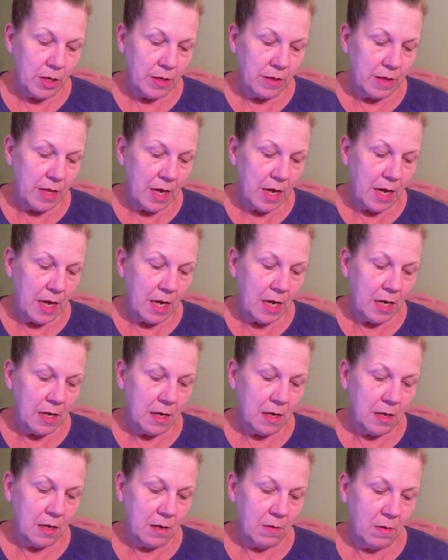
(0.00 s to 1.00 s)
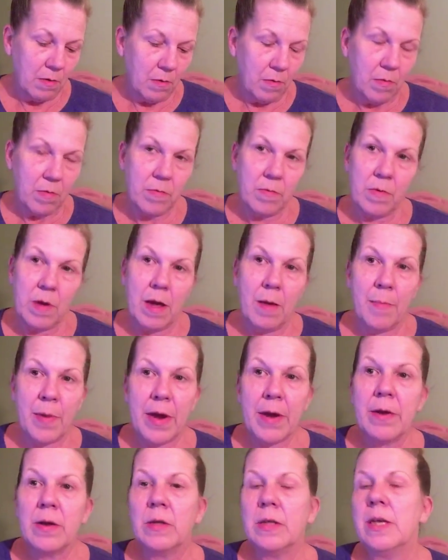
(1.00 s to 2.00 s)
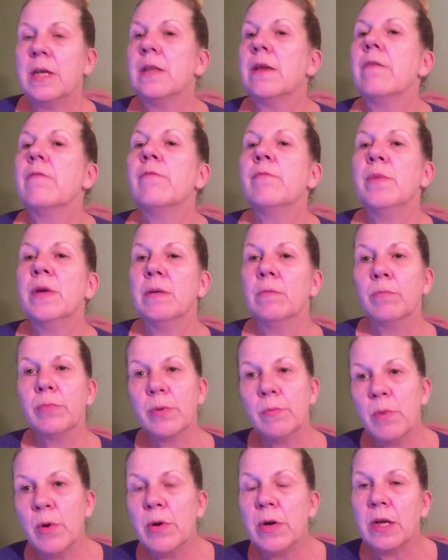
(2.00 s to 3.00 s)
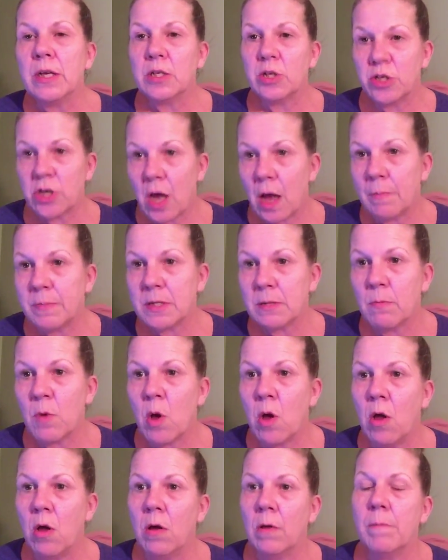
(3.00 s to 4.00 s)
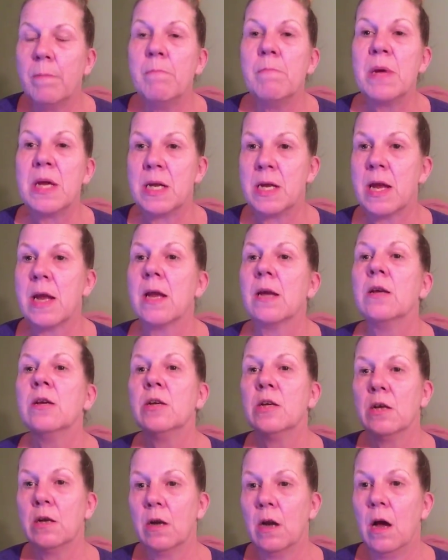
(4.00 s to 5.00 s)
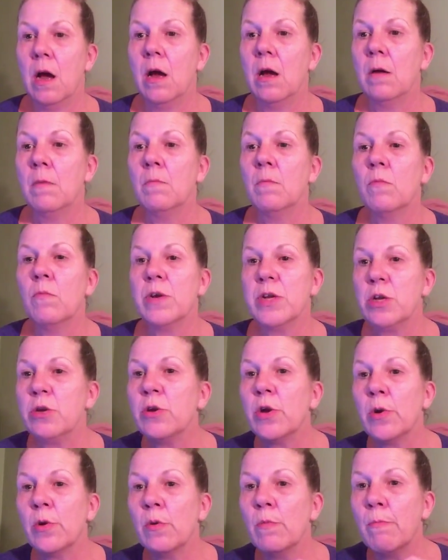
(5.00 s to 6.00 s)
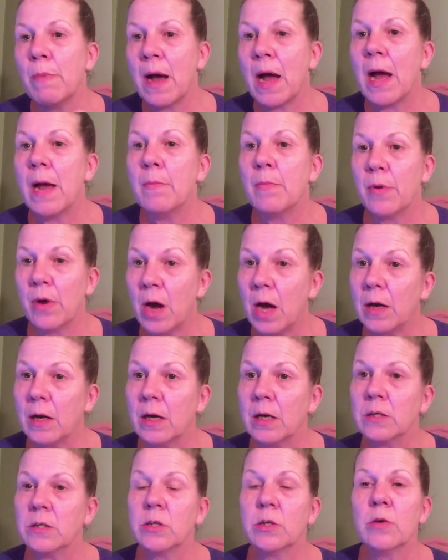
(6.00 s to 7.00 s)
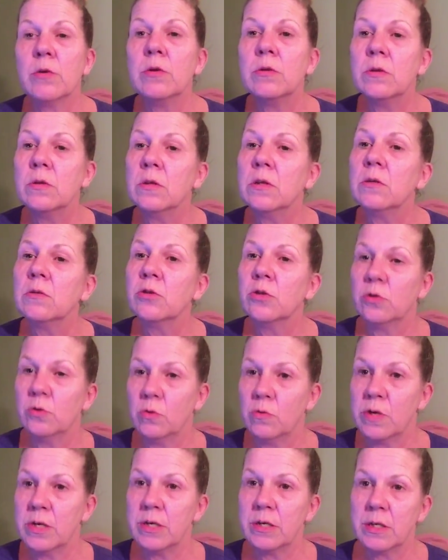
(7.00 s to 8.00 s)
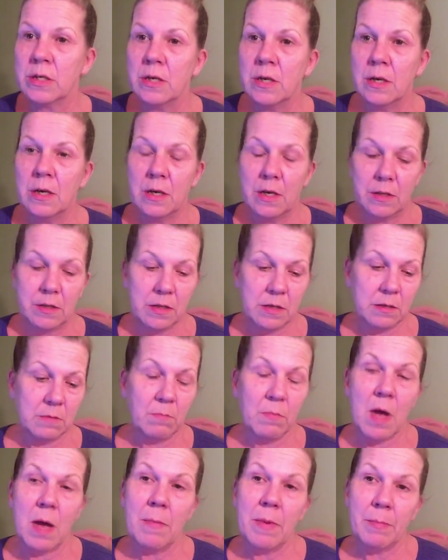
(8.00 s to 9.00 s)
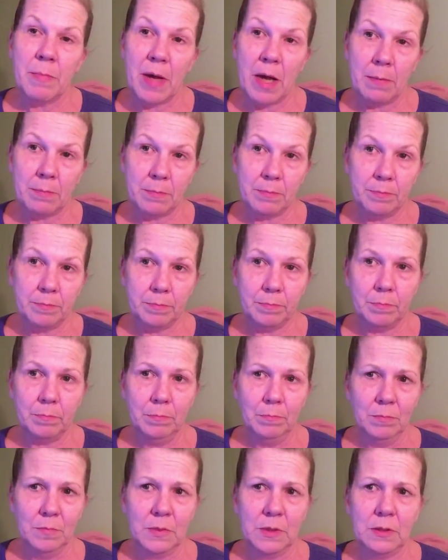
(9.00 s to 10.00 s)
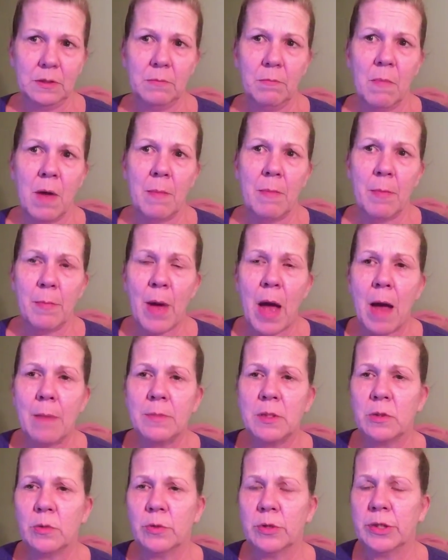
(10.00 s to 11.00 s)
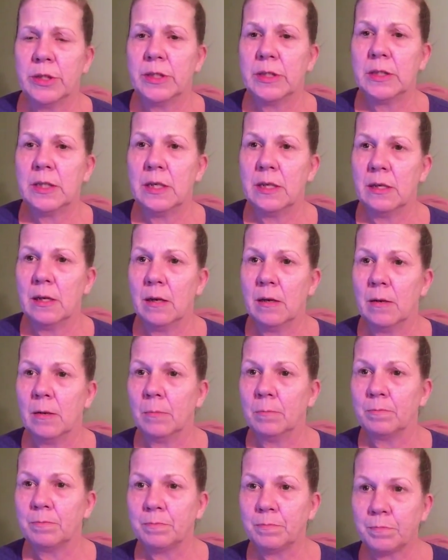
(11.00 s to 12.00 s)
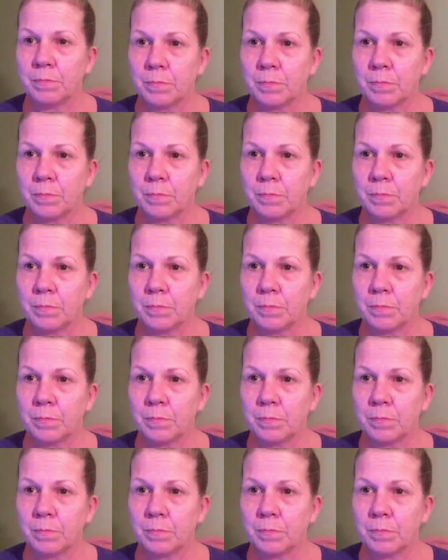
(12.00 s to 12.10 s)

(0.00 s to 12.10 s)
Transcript: They've been promoting shop small, meaning when you go buy products, go to the little stores, the mom and pop stores, and